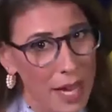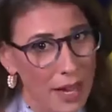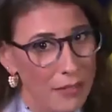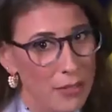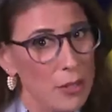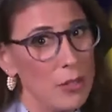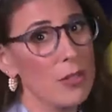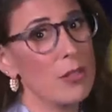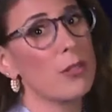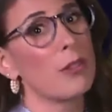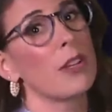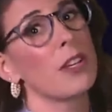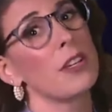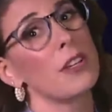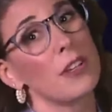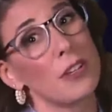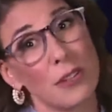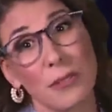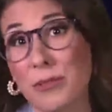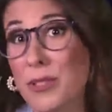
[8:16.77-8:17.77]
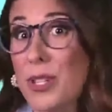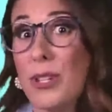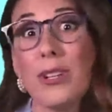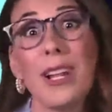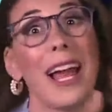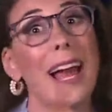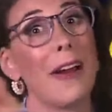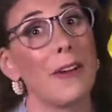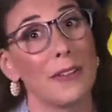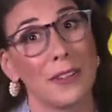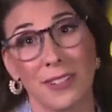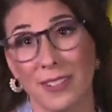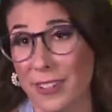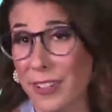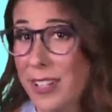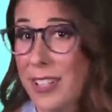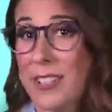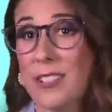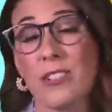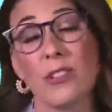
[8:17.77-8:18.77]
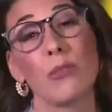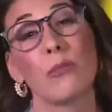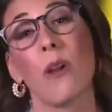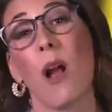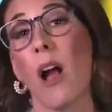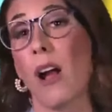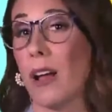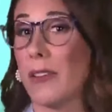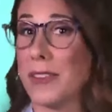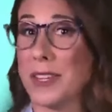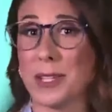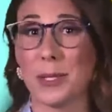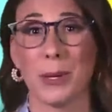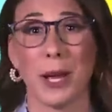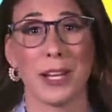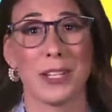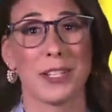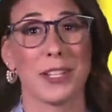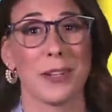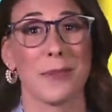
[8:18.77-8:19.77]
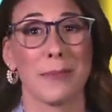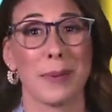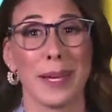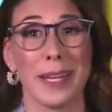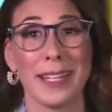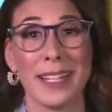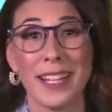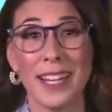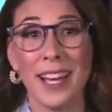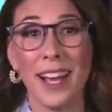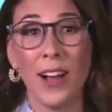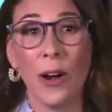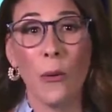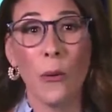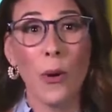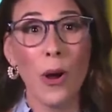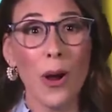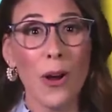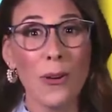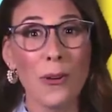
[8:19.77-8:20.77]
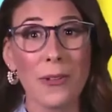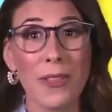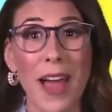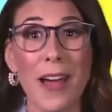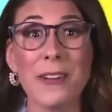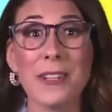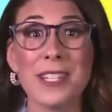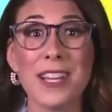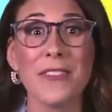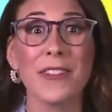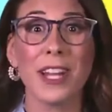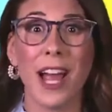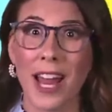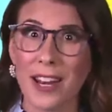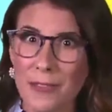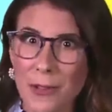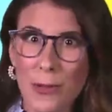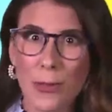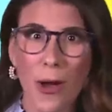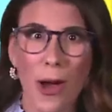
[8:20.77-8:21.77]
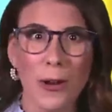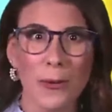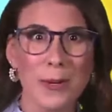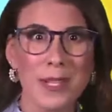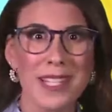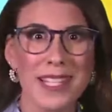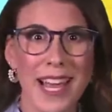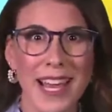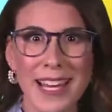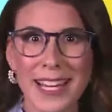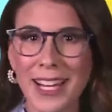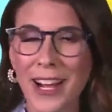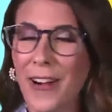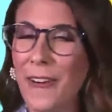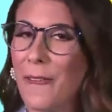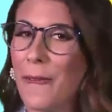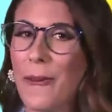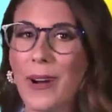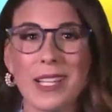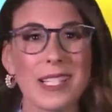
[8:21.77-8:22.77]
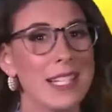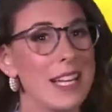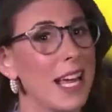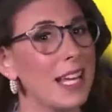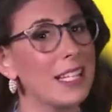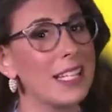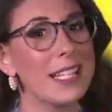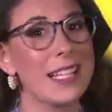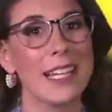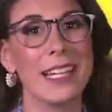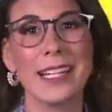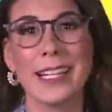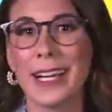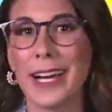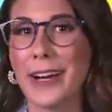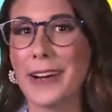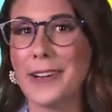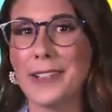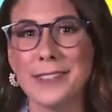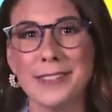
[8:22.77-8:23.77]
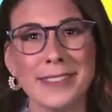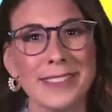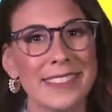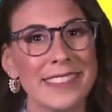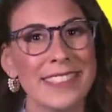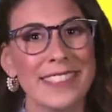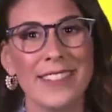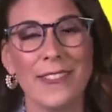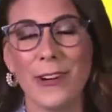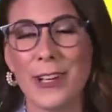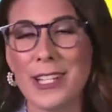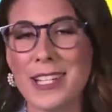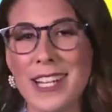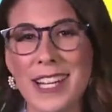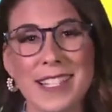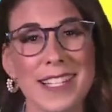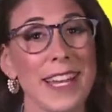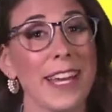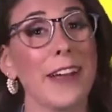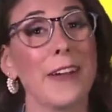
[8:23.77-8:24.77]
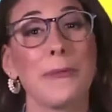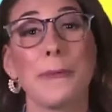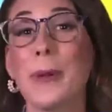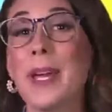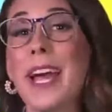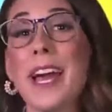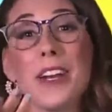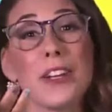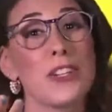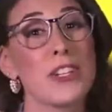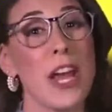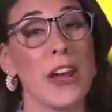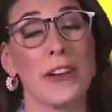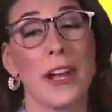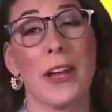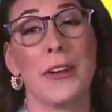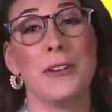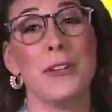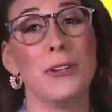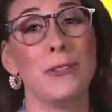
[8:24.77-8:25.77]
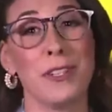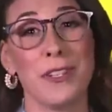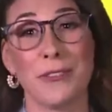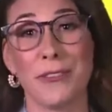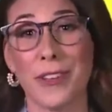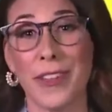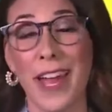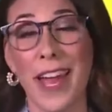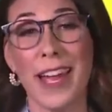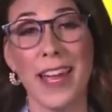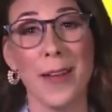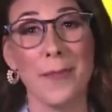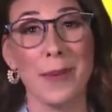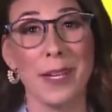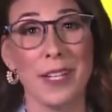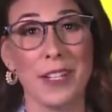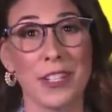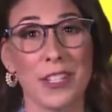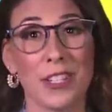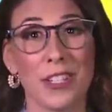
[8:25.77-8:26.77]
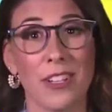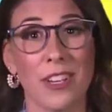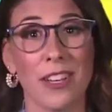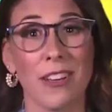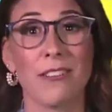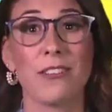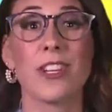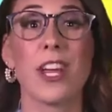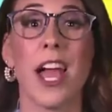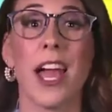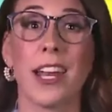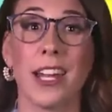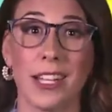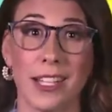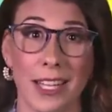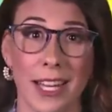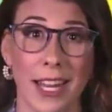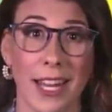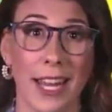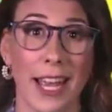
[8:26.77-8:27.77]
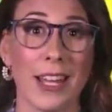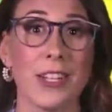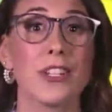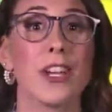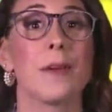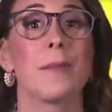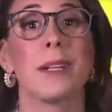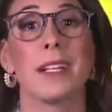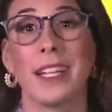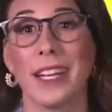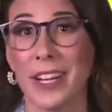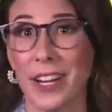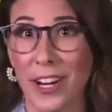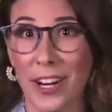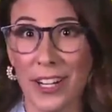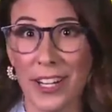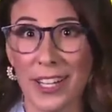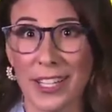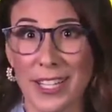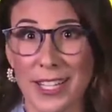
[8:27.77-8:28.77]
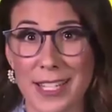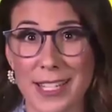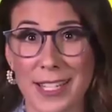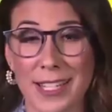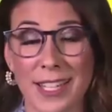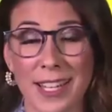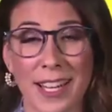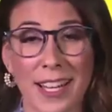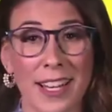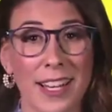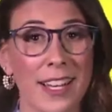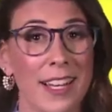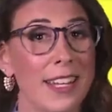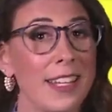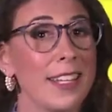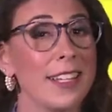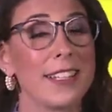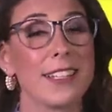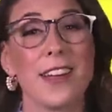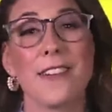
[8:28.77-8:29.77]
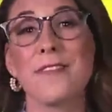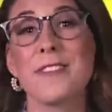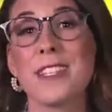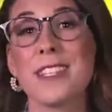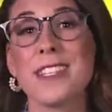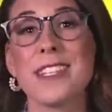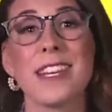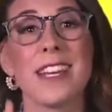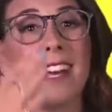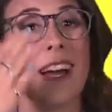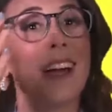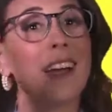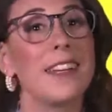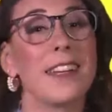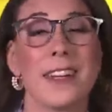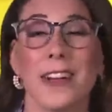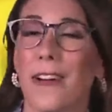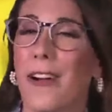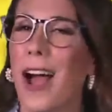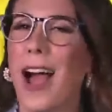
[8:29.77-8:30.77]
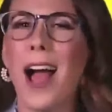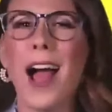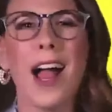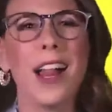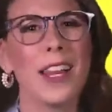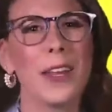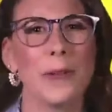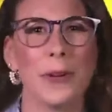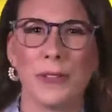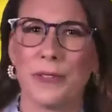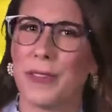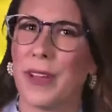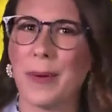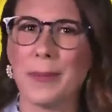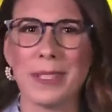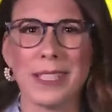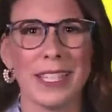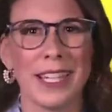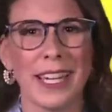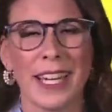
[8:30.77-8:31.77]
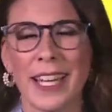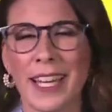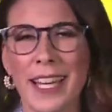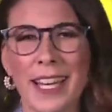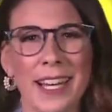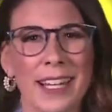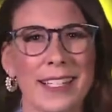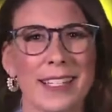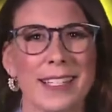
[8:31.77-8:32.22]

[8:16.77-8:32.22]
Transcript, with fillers: We have to escort you. You're too loud or too wrong on this question, but woo, that was tough. A lot of you thought it was Psycho. Was not Psycho. Was not Psycho. We got to shout out Nuvi for that image of Janet Leigh and Jamie Lee Curtis. You love to see a, you know, a Hollywood family